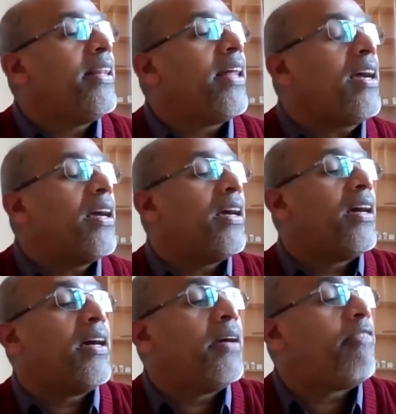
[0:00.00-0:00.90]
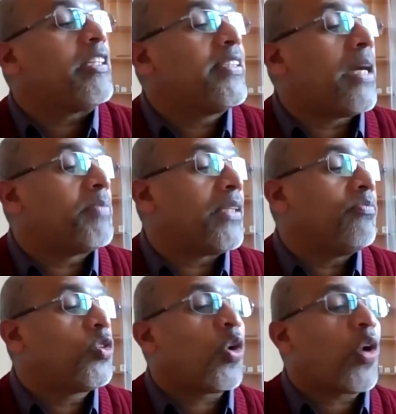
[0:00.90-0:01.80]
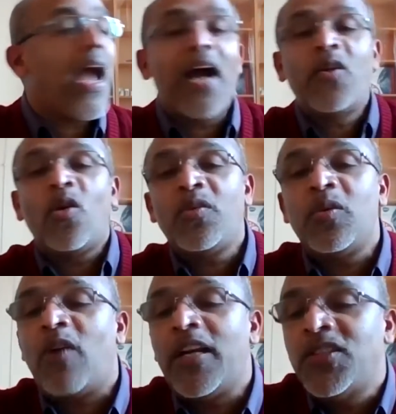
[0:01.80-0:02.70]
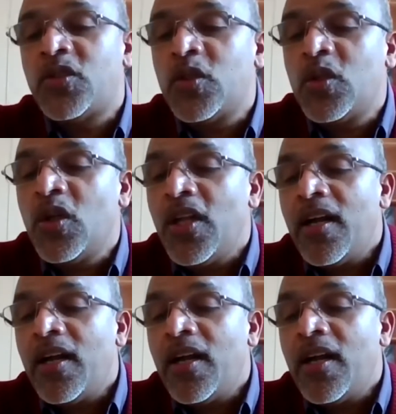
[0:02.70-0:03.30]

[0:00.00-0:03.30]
in the uh, first chapter. So, okay, I don't want to